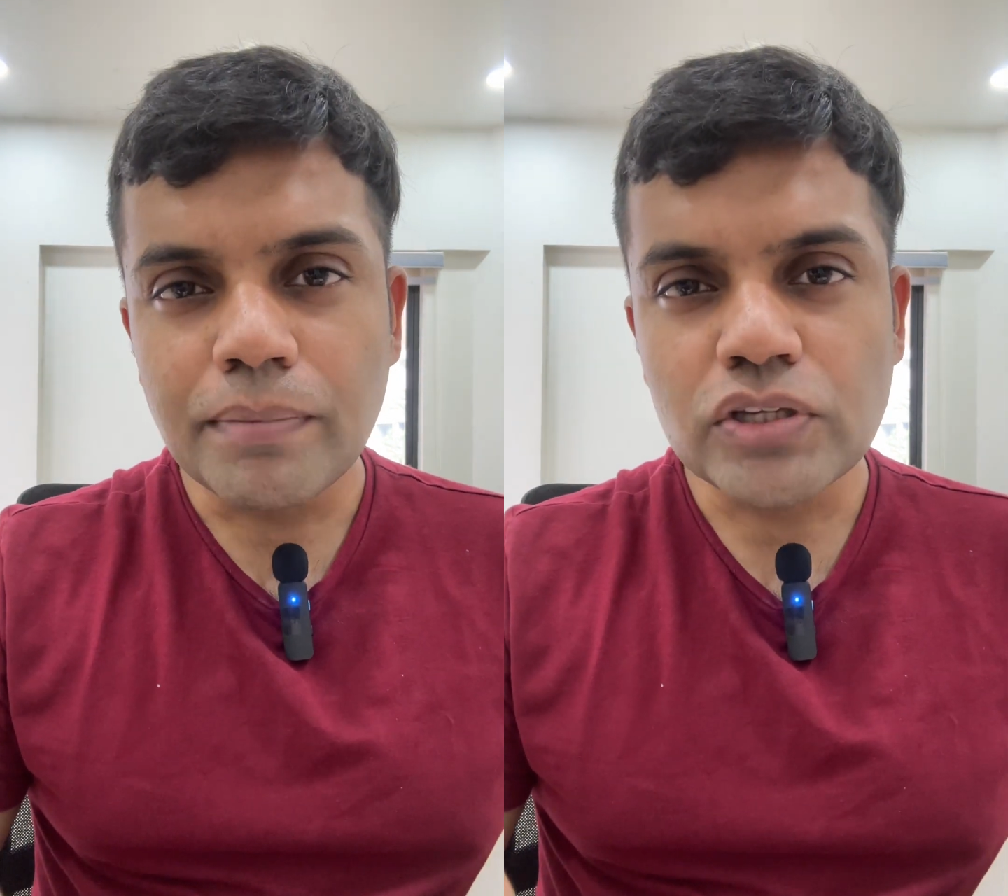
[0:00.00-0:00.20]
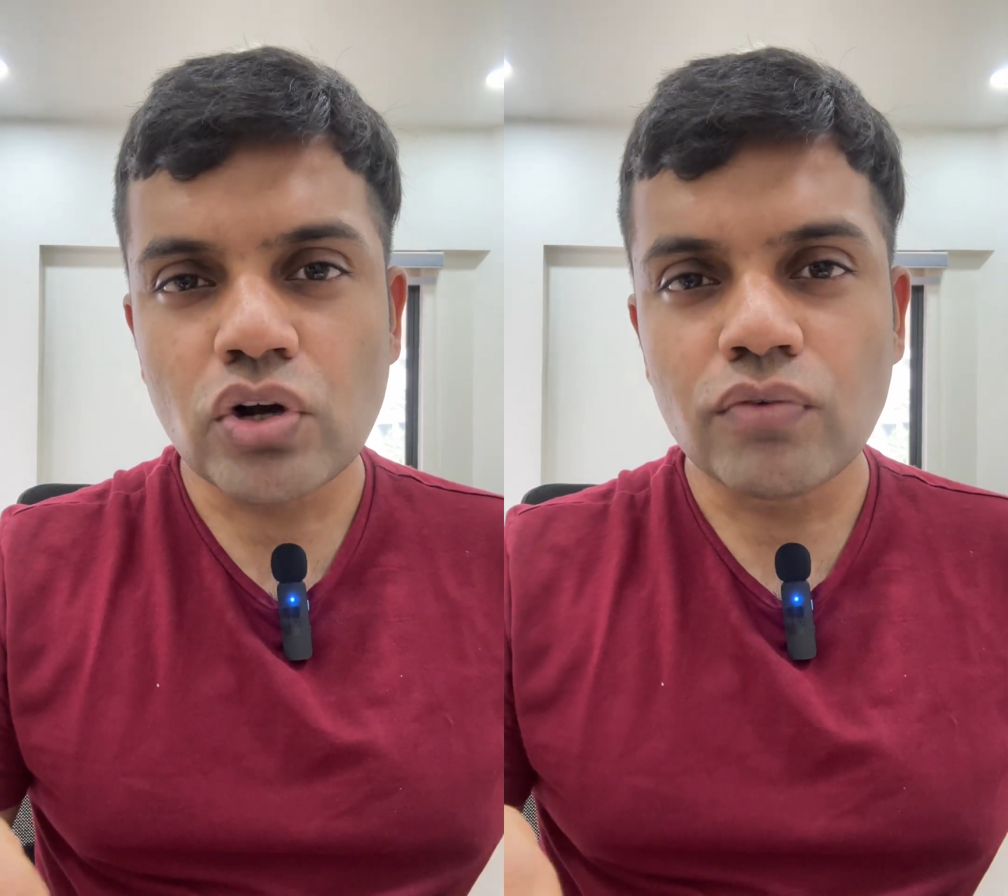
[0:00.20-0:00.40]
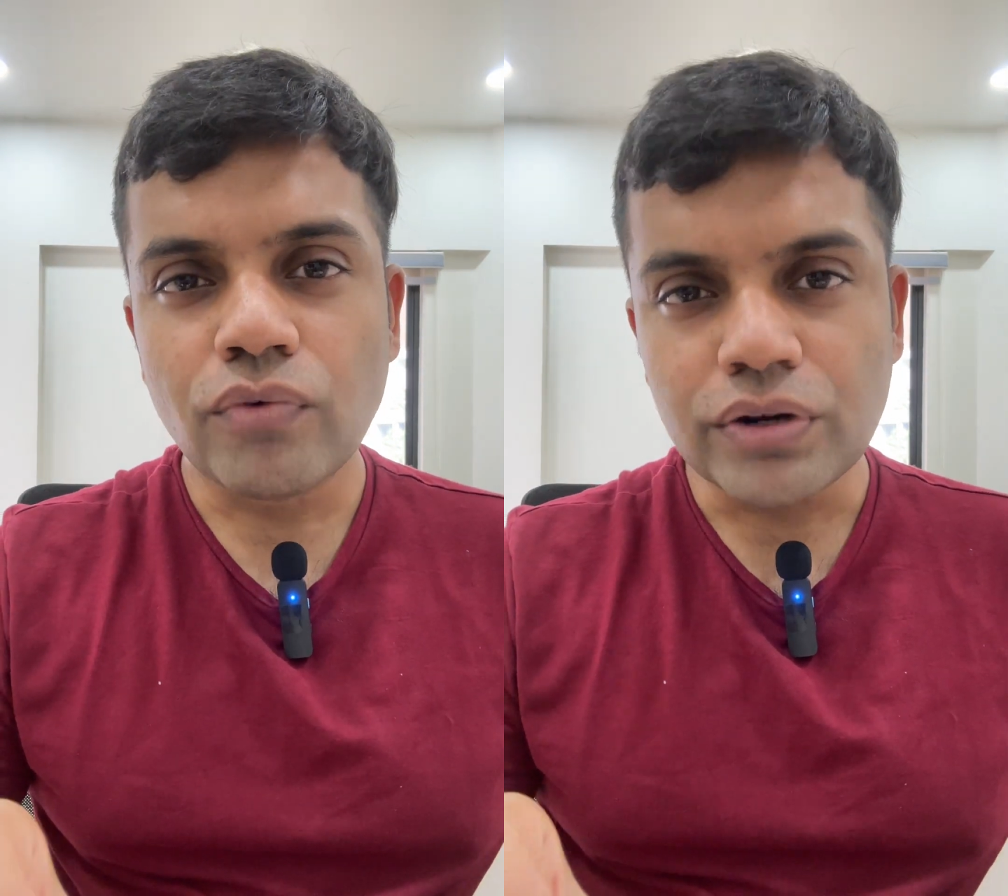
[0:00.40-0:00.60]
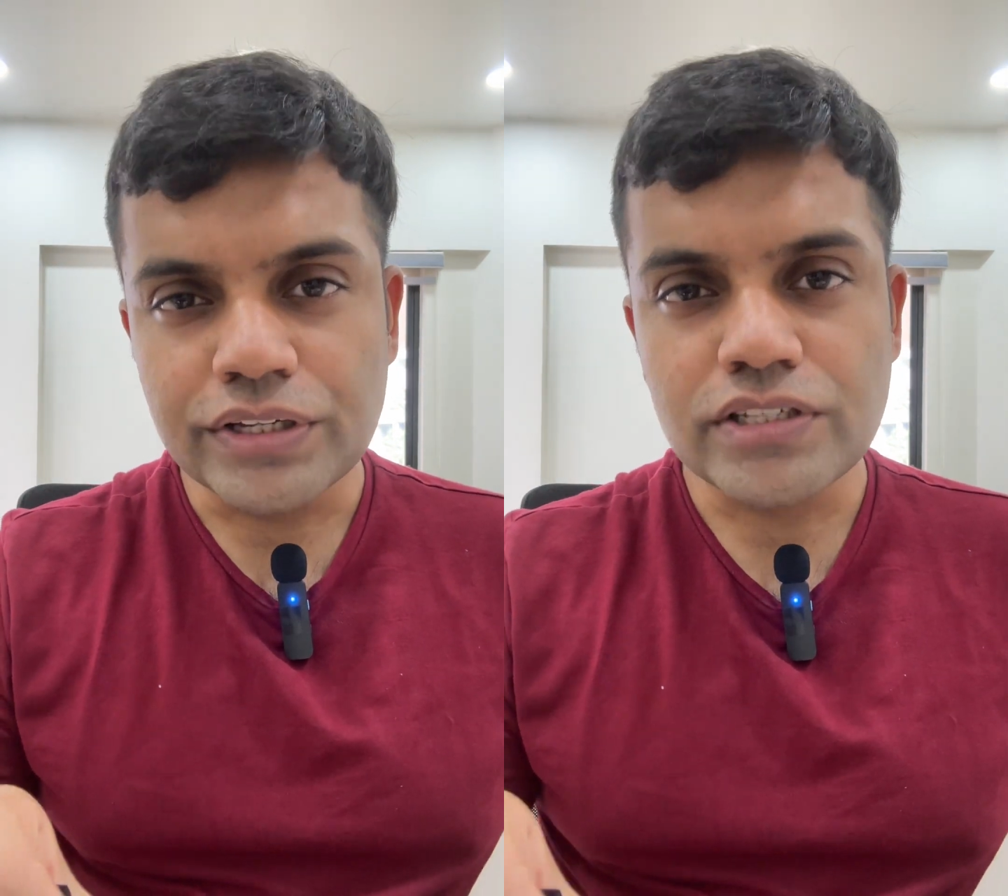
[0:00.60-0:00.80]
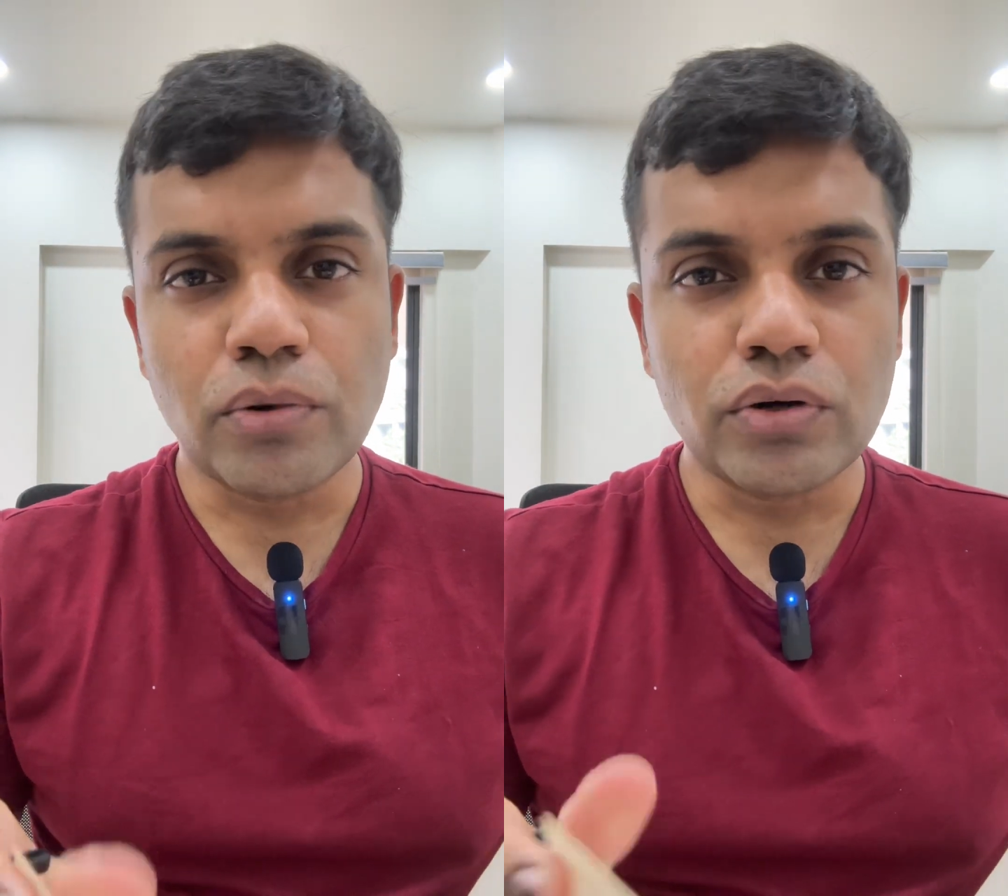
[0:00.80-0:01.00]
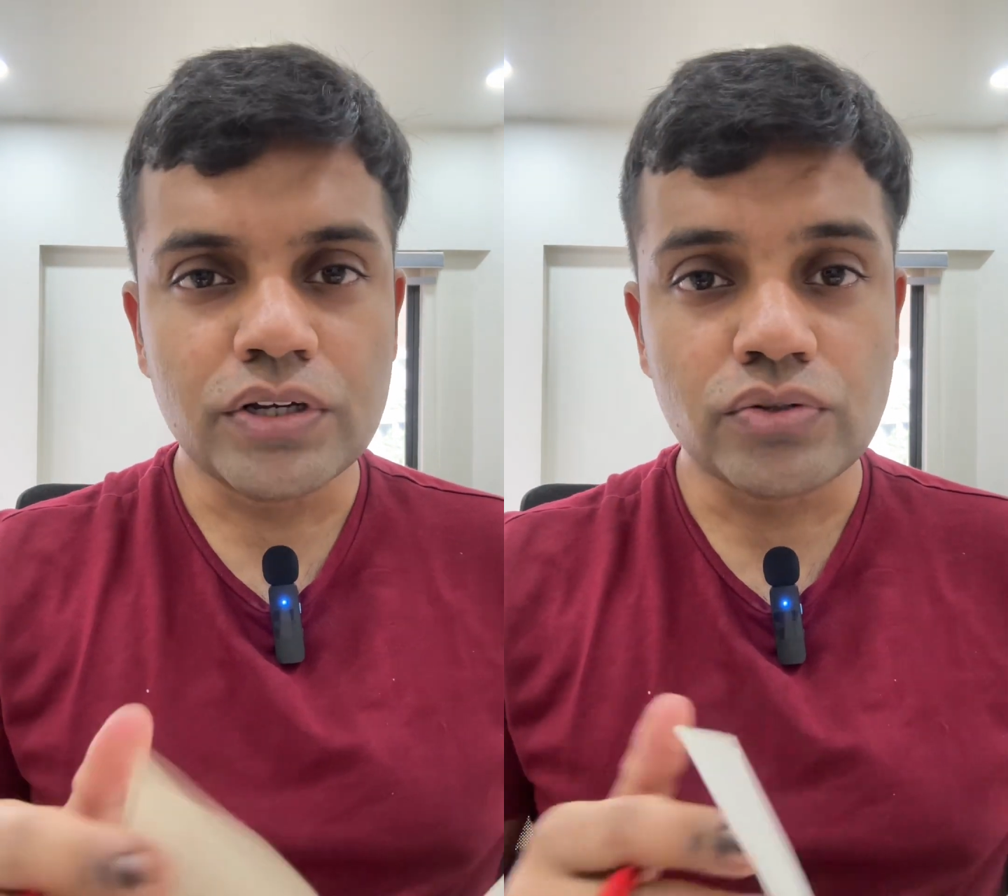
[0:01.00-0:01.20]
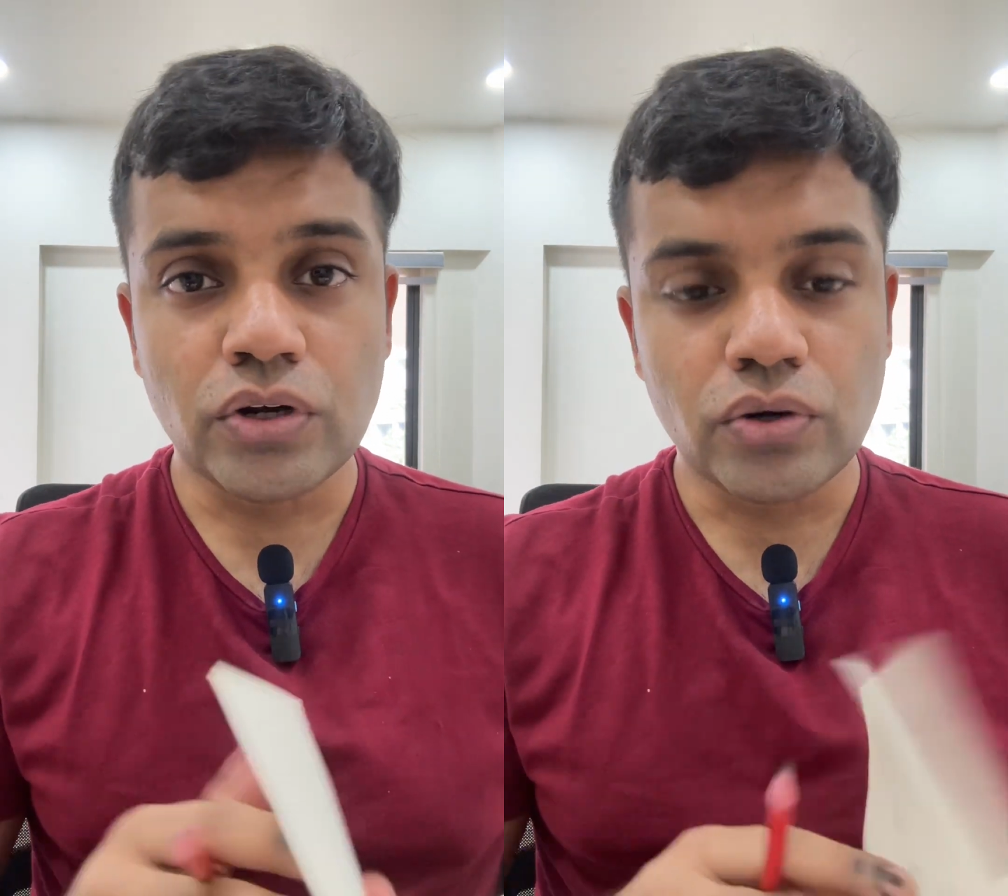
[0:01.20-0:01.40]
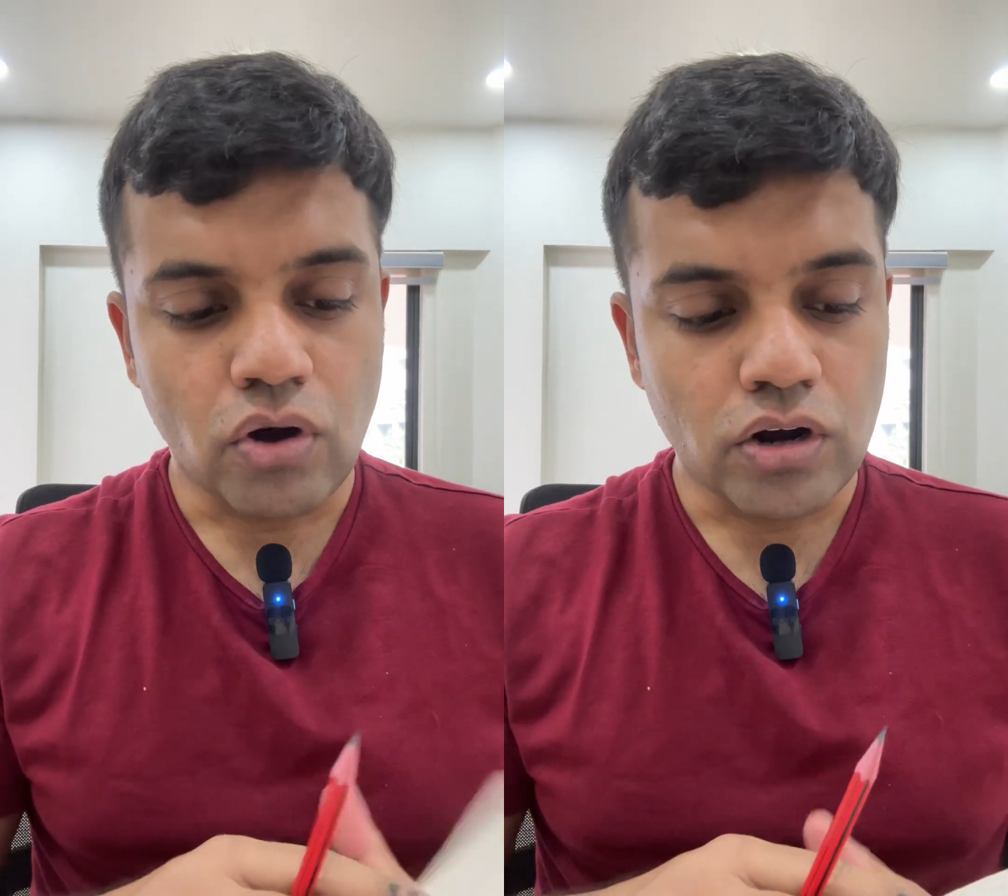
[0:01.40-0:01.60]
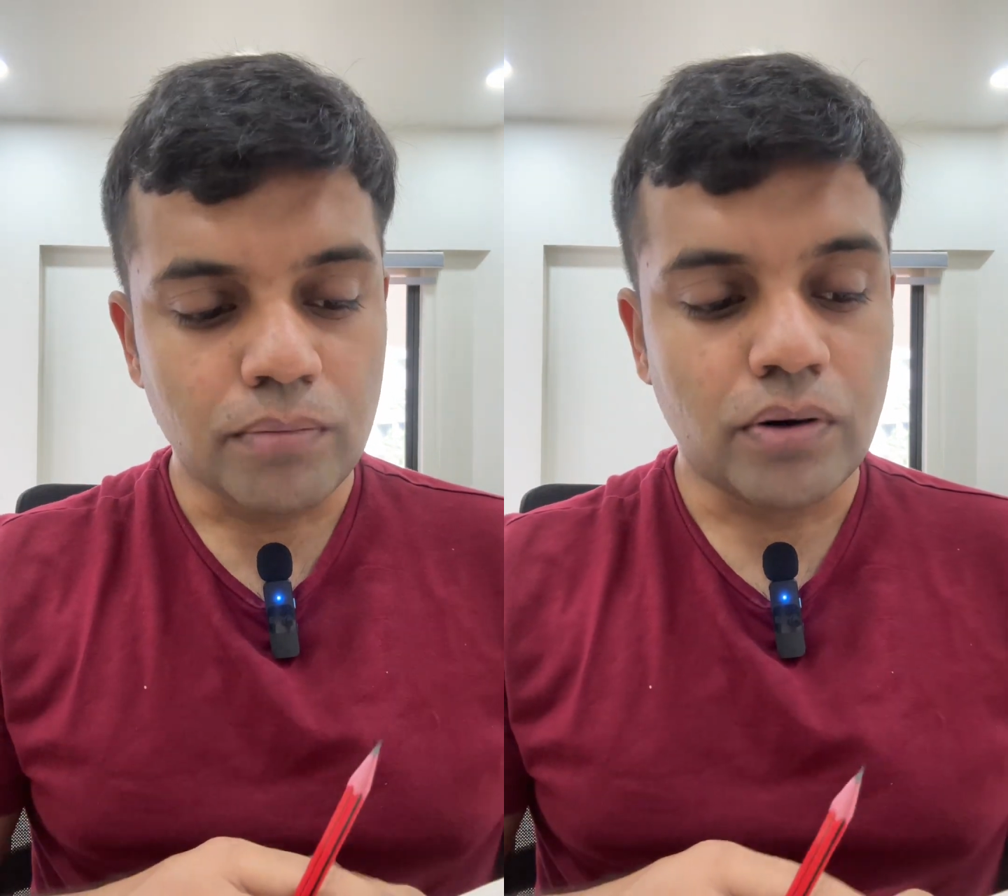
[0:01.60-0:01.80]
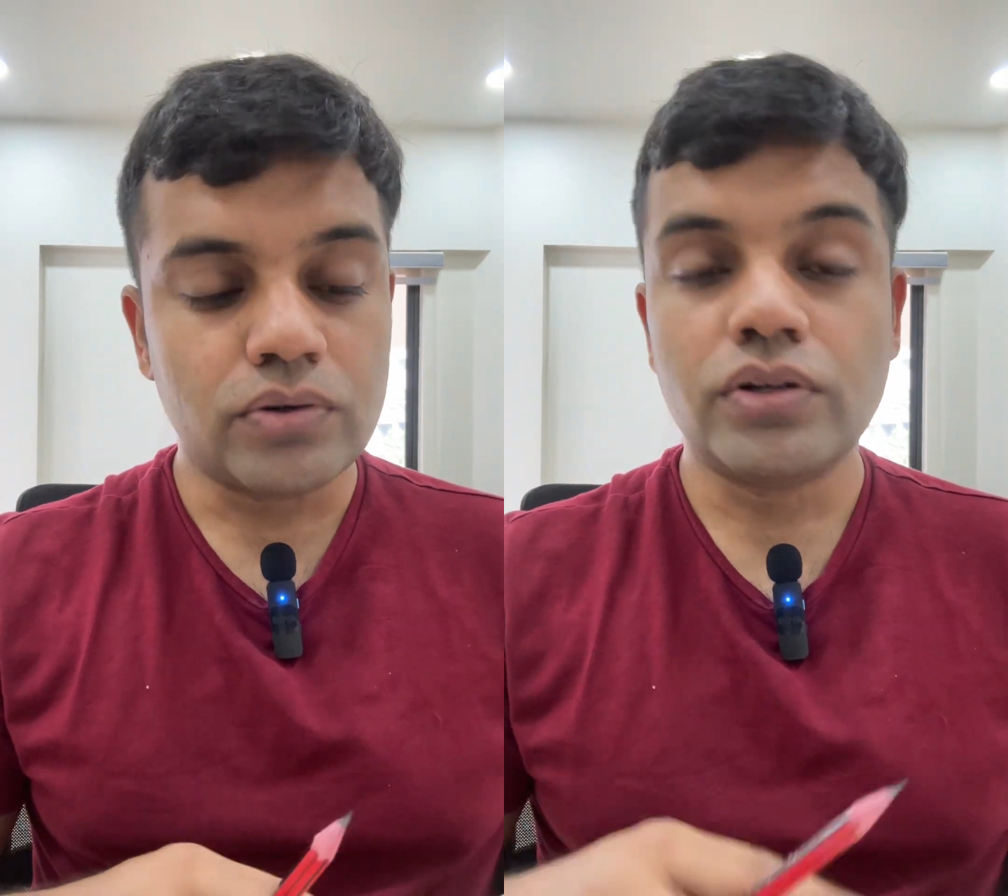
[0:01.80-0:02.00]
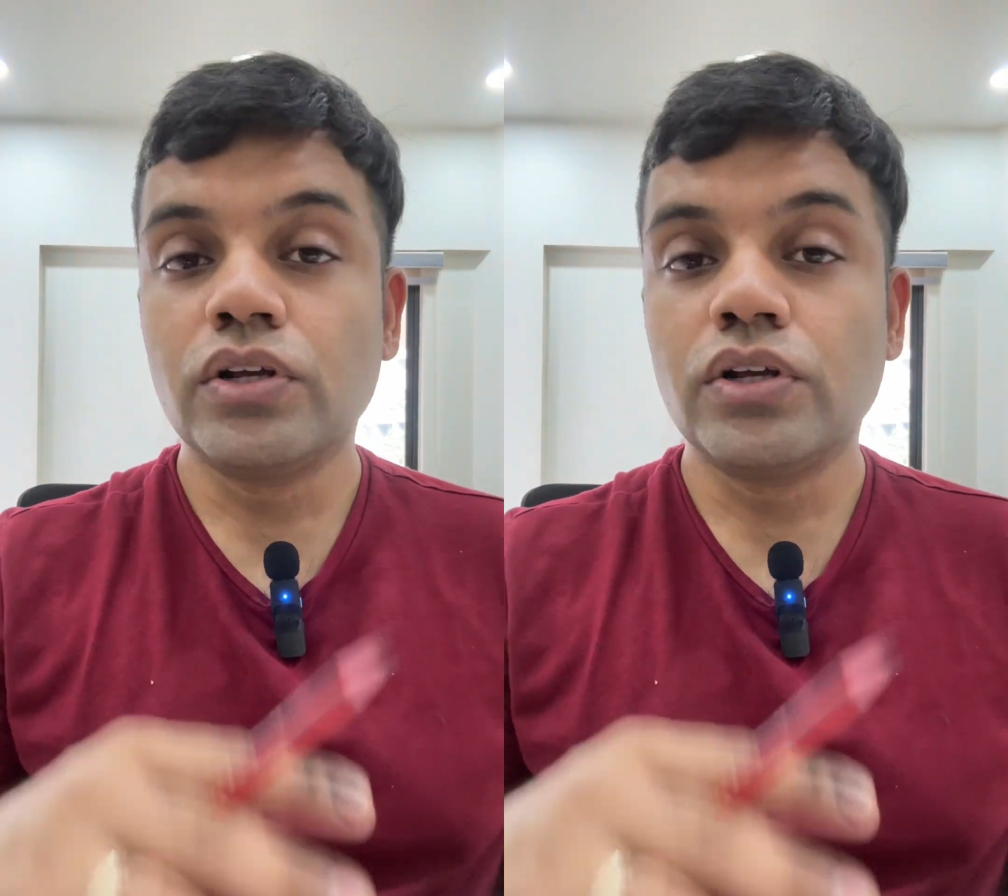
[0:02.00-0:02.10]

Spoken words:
picture of what this book is going to talk about.